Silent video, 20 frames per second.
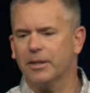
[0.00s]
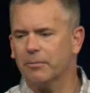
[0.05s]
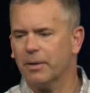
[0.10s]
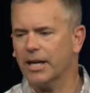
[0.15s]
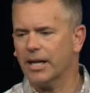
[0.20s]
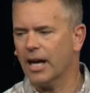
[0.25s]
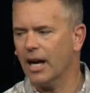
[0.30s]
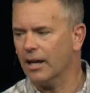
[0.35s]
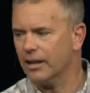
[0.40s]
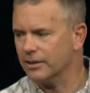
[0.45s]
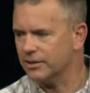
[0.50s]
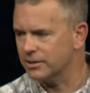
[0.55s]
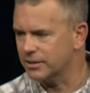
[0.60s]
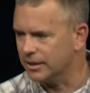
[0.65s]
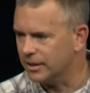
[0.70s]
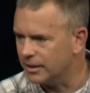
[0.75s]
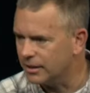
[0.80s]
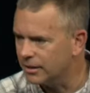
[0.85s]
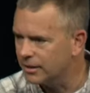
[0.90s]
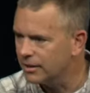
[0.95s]
in my
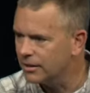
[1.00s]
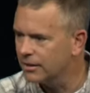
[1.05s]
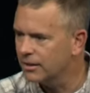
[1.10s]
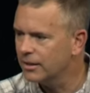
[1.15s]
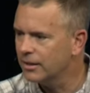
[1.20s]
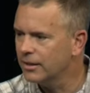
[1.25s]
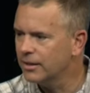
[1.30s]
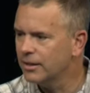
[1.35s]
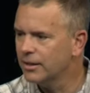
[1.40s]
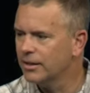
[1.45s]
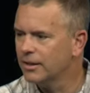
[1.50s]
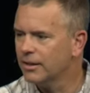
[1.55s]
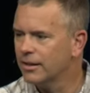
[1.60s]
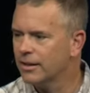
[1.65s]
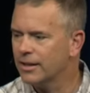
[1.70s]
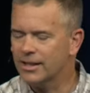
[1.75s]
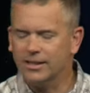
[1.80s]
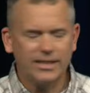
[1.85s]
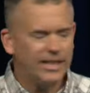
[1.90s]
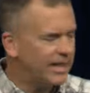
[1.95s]
honesty
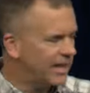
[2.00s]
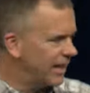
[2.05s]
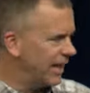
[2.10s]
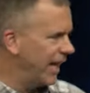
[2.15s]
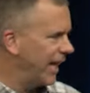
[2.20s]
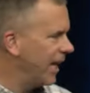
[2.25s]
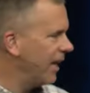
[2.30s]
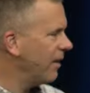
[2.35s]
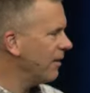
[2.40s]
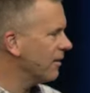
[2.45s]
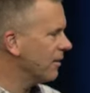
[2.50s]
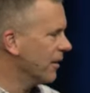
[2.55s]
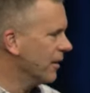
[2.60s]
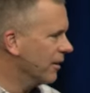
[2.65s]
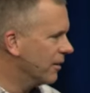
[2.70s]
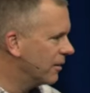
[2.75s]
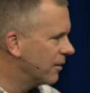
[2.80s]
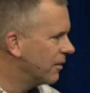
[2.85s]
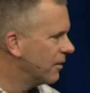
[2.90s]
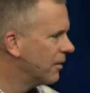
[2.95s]
because He can handle it.
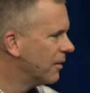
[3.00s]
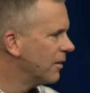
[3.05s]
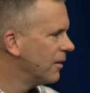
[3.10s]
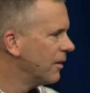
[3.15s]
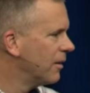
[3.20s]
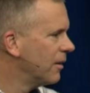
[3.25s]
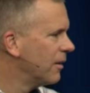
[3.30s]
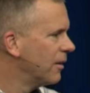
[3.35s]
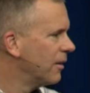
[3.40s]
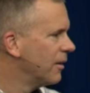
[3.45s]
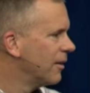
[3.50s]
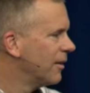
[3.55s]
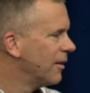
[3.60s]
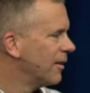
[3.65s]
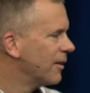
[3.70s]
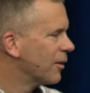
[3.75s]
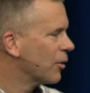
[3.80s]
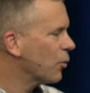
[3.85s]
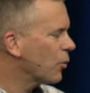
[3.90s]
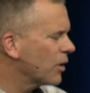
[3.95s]

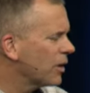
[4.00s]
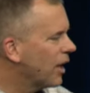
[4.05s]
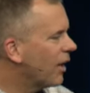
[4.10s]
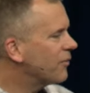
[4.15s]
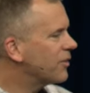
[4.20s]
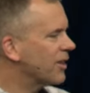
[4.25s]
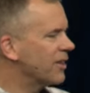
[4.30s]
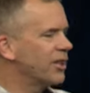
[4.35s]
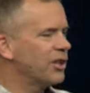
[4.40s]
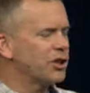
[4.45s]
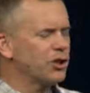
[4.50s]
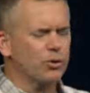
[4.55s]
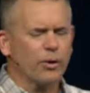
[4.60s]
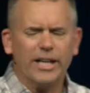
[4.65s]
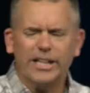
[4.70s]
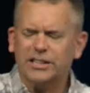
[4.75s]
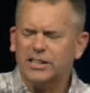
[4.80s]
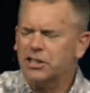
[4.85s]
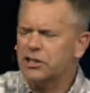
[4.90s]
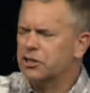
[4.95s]
The Lord loves us. His
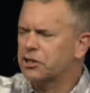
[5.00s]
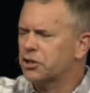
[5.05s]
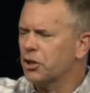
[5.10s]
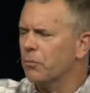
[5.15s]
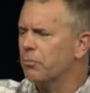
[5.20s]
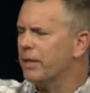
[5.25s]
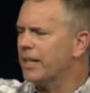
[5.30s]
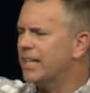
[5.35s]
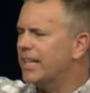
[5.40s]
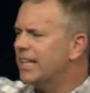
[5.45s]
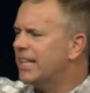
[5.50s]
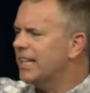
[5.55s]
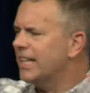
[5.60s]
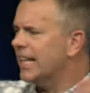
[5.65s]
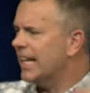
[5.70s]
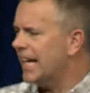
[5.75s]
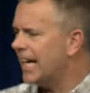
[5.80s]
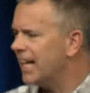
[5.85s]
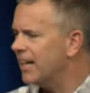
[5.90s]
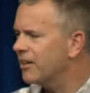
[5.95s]
grace is so big. He can
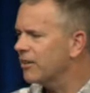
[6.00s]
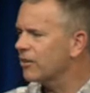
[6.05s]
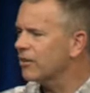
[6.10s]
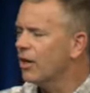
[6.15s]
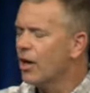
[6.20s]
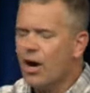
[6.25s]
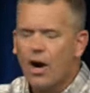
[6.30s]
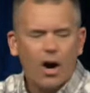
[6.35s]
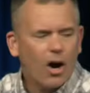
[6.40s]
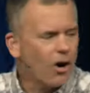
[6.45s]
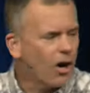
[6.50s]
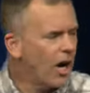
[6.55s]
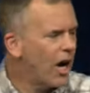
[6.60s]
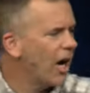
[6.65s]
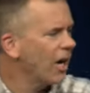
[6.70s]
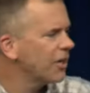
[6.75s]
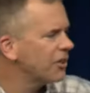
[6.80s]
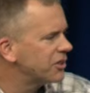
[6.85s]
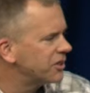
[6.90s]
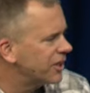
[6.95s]
handle our
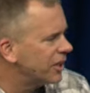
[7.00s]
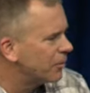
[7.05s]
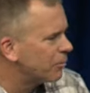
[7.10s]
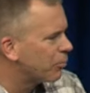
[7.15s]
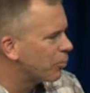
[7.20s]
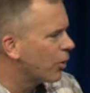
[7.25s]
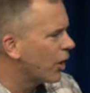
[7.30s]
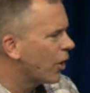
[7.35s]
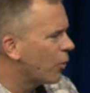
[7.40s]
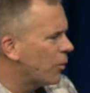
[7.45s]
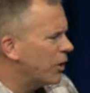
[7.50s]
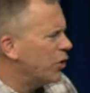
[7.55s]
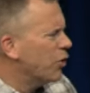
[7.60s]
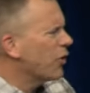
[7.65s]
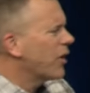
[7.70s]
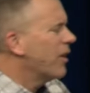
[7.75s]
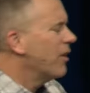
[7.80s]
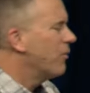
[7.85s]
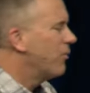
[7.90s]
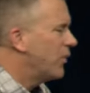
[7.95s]
honesty in prayer. When you're
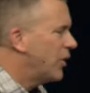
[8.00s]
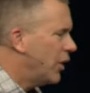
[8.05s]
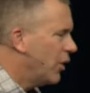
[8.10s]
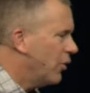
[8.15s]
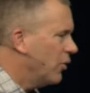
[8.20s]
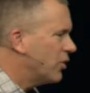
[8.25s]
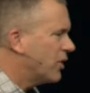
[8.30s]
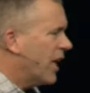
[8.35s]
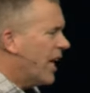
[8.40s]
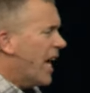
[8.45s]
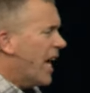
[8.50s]
confused